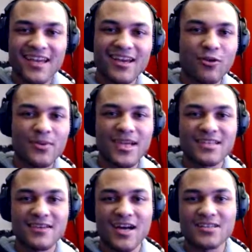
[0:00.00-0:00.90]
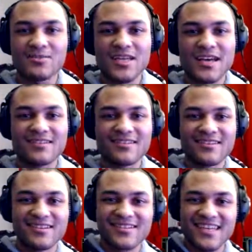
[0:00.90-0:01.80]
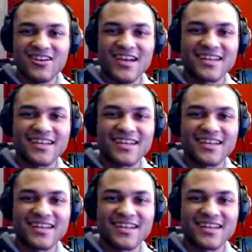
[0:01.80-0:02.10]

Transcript: And hope you guys have an awesome day. Take care,